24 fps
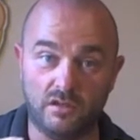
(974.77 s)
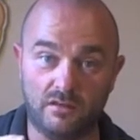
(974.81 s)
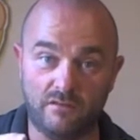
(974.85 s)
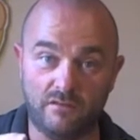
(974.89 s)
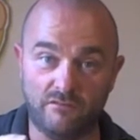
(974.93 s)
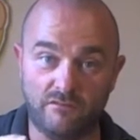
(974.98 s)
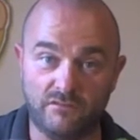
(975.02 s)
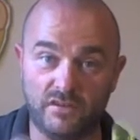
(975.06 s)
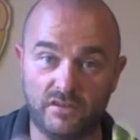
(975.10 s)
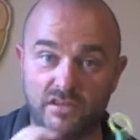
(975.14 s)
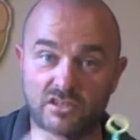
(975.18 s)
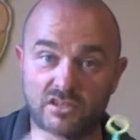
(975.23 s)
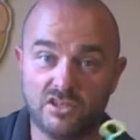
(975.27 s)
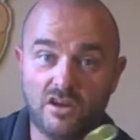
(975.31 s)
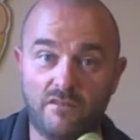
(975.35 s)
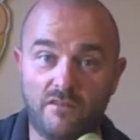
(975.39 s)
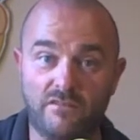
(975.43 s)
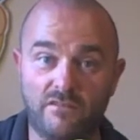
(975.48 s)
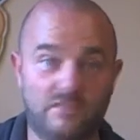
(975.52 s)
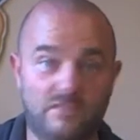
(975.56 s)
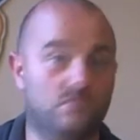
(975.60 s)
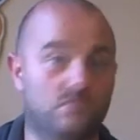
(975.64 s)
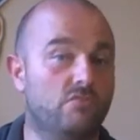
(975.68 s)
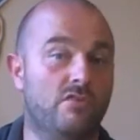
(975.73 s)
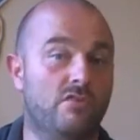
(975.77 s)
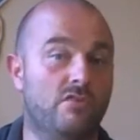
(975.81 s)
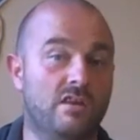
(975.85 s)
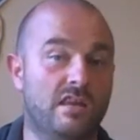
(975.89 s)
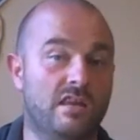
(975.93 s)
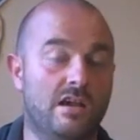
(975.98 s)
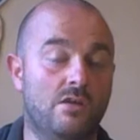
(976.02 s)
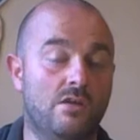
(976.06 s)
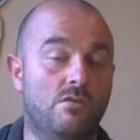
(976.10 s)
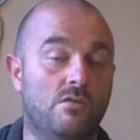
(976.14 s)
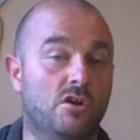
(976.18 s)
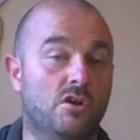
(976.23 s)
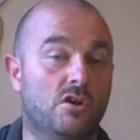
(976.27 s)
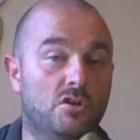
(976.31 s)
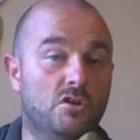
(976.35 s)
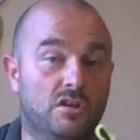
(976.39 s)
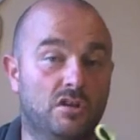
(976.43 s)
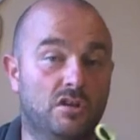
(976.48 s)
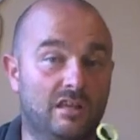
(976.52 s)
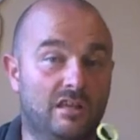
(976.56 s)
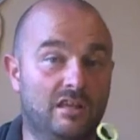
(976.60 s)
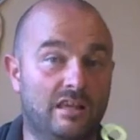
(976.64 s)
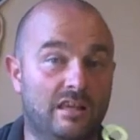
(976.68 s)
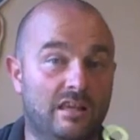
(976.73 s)
finish off this one right now. I'm going
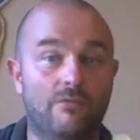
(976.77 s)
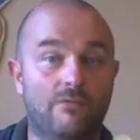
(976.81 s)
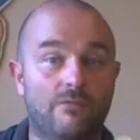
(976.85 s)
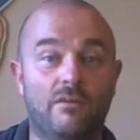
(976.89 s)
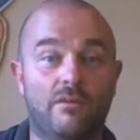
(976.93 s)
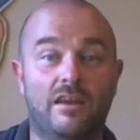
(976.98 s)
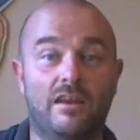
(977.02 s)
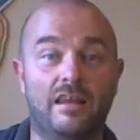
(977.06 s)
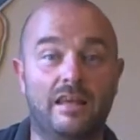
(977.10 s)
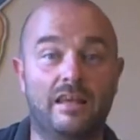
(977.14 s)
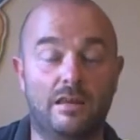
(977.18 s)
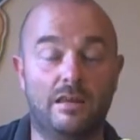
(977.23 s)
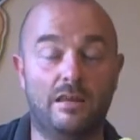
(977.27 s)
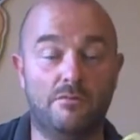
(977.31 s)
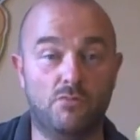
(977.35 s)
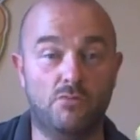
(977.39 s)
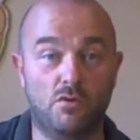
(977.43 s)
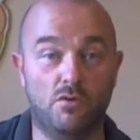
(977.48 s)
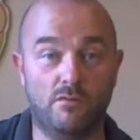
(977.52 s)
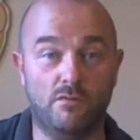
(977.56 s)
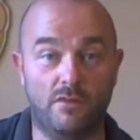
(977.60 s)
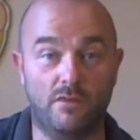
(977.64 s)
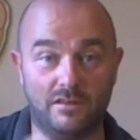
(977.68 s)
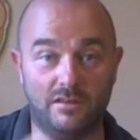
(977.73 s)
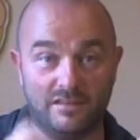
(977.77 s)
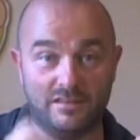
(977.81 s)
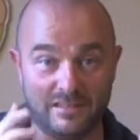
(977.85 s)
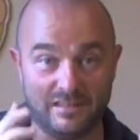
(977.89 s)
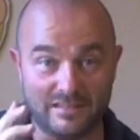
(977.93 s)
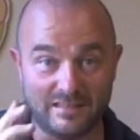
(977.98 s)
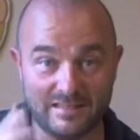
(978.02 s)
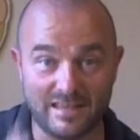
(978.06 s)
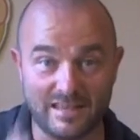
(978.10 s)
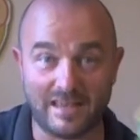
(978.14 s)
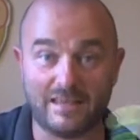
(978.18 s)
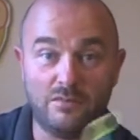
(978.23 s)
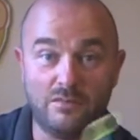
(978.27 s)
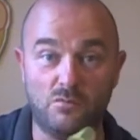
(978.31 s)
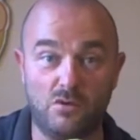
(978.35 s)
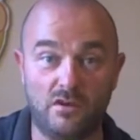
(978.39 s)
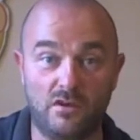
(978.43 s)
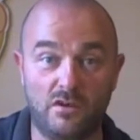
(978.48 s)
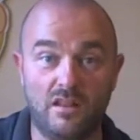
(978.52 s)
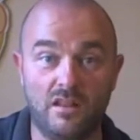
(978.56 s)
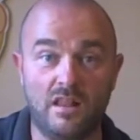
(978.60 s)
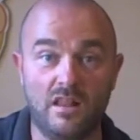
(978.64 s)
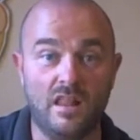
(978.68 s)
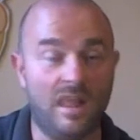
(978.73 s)
to get ready and move on to the second one.
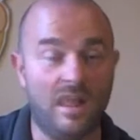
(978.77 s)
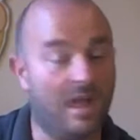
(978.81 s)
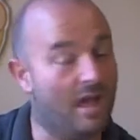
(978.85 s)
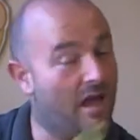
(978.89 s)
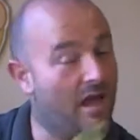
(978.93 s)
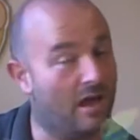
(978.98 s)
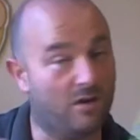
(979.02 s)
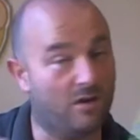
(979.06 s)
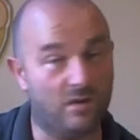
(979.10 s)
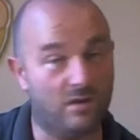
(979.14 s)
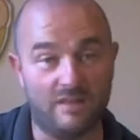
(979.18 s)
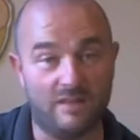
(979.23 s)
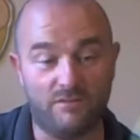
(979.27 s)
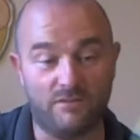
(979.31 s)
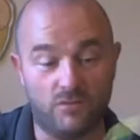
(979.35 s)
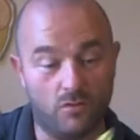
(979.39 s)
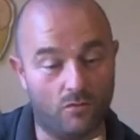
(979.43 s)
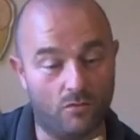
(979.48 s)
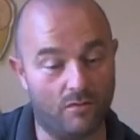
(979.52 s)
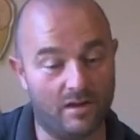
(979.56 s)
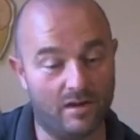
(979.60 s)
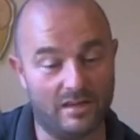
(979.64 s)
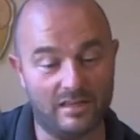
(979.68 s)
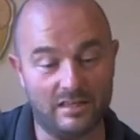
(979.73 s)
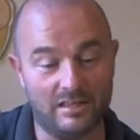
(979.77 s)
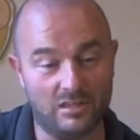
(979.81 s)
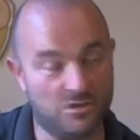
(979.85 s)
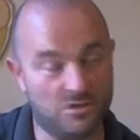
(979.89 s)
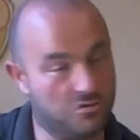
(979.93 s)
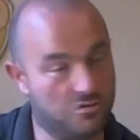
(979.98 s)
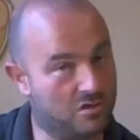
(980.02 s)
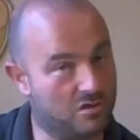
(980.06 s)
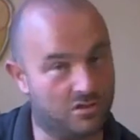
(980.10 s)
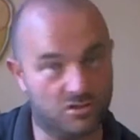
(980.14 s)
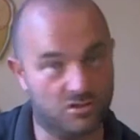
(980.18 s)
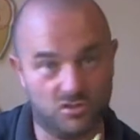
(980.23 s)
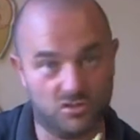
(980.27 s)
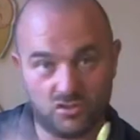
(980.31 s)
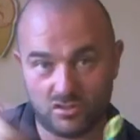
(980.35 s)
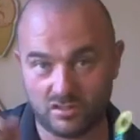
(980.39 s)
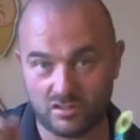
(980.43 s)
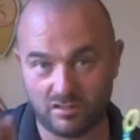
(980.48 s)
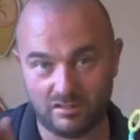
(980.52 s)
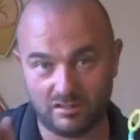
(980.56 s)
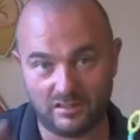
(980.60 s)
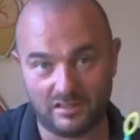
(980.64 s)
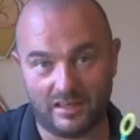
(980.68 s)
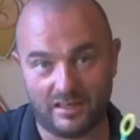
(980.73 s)
And if you're ready, you can just
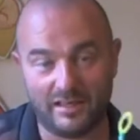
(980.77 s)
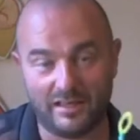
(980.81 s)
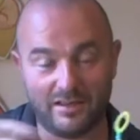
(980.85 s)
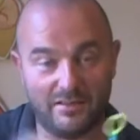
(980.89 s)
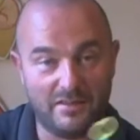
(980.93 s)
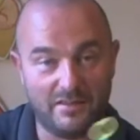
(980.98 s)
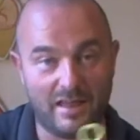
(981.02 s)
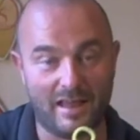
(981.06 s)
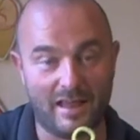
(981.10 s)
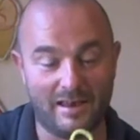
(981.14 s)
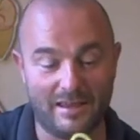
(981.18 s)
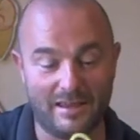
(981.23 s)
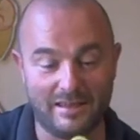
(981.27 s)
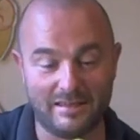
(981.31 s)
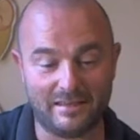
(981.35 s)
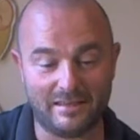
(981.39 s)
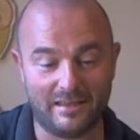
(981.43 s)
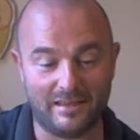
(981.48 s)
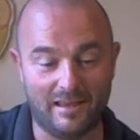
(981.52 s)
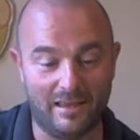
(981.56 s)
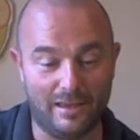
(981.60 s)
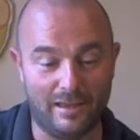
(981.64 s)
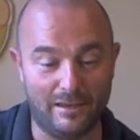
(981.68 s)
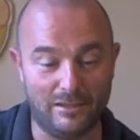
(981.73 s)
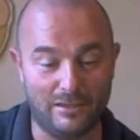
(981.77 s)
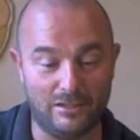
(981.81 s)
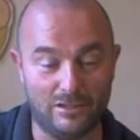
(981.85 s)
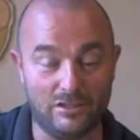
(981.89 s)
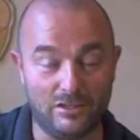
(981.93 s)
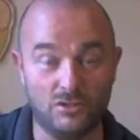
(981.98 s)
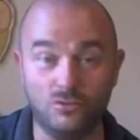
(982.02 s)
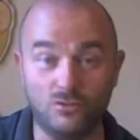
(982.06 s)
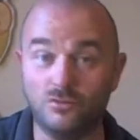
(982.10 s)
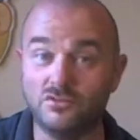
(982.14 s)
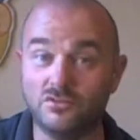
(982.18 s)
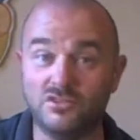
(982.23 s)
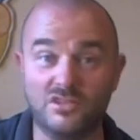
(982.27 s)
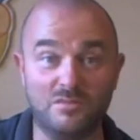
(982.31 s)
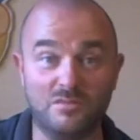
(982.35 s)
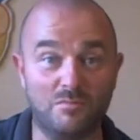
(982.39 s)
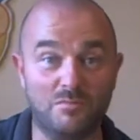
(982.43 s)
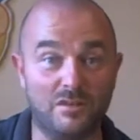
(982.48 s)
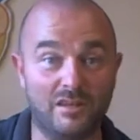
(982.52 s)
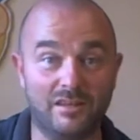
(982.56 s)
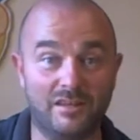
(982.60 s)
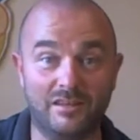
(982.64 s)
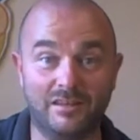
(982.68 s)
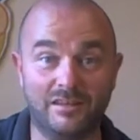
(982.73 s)
click on that link, and you will see
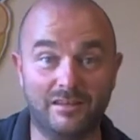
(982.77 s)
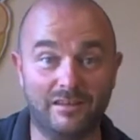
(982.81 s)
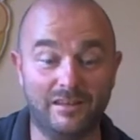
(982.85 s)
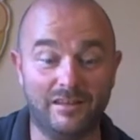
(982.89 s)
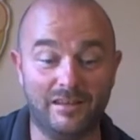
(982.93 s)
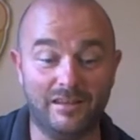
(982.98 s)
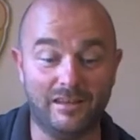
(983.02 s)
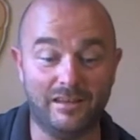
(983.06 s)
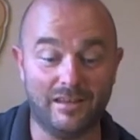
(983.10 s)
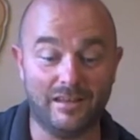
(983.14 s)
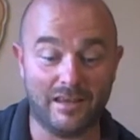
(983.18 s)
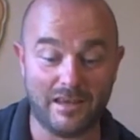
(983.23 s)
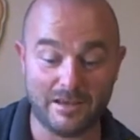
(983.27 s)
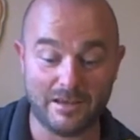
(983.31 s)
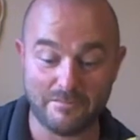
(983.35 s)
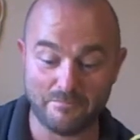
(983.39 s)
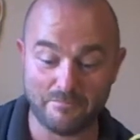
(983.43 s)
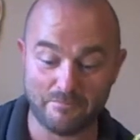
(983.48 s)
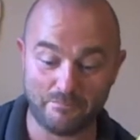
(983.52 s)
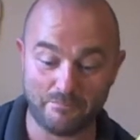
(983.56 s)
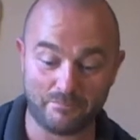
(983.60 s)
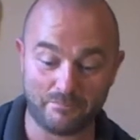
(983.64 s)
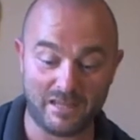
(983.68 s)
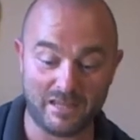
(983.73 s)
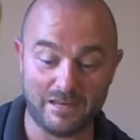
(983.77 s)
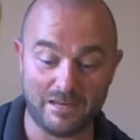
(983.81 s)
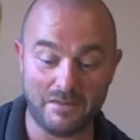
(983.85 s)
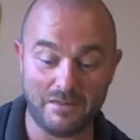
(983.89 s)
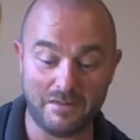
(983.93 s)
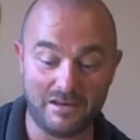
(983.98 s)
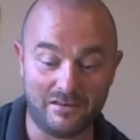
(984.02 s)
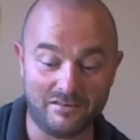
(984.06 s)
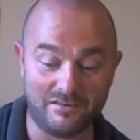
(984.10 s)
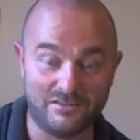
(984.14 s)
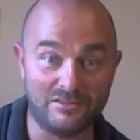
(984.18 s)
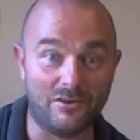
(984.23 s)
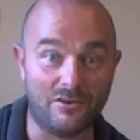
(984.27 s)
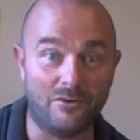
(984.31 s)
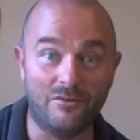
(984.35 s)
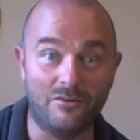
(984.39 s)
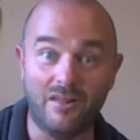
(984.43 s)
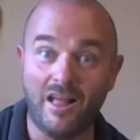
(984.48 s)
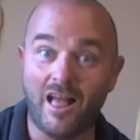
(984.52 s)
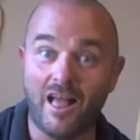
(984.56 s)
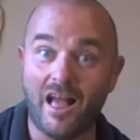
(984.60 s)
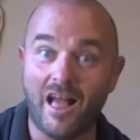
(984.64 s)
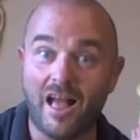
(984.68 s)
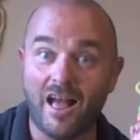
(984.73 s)
me in a minute. So
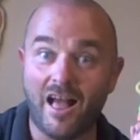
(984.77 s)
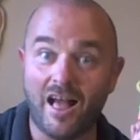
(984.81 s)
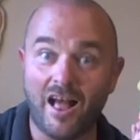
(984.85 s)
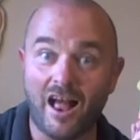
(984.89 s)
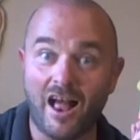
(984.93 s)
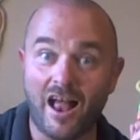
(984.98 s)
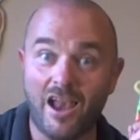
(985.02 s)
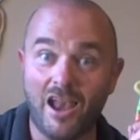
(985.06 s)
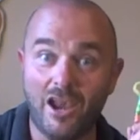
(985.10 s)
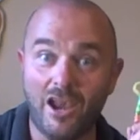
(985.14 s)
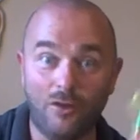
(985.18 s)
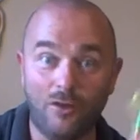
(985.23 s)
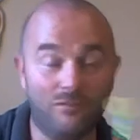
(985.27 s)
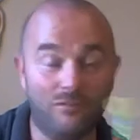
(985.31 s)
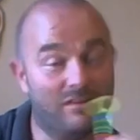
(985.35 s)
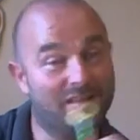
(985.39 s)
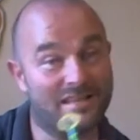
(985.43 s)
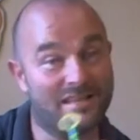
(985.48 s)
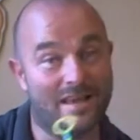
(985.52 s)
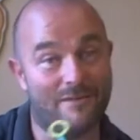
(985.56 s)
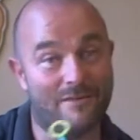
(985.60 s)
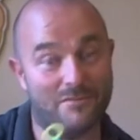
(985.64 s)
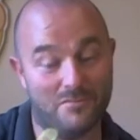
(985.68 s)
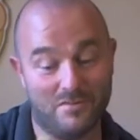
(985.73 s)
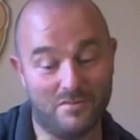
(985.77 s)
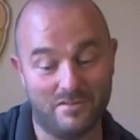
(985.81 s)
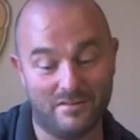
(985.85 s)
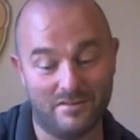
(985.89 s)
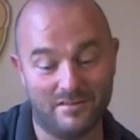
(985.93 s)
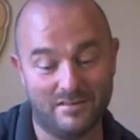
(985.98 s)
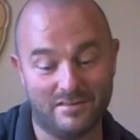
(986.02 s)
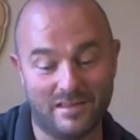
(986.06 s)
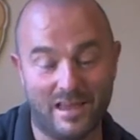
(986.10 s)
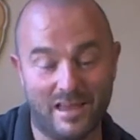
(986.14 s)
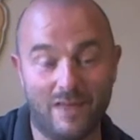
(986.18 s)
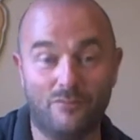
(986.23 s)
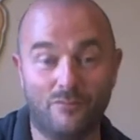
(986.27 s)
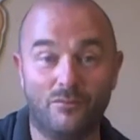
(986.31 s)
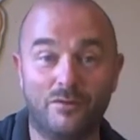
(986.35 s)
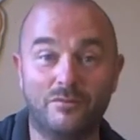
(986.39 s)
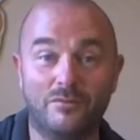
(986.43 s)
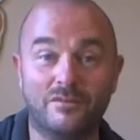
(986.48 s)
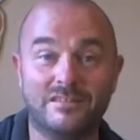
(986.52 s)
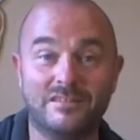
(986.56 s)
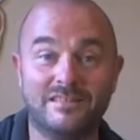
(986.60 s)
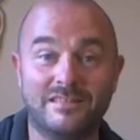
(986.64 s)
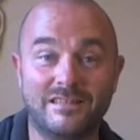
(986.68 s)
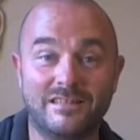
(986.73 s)
lovely to have you with us, and we will
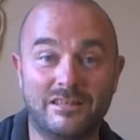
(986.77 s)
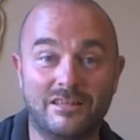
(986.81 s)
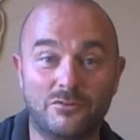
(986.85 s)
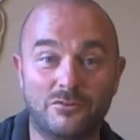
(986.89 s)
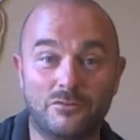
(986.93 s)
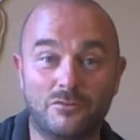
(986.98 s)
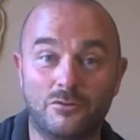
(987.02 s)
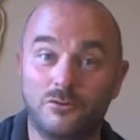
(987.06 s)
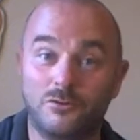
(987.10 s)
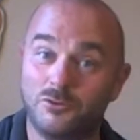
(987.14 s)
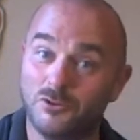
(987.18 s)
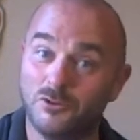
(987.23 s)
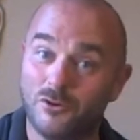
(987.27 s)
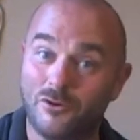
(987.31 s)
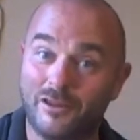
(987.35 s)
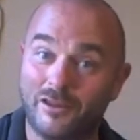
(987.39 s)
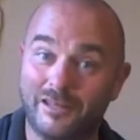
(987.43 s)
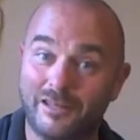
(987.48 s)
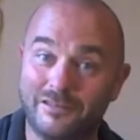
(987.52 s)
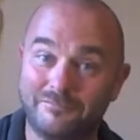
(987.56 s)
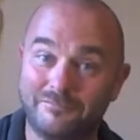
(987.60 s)
see you shortly.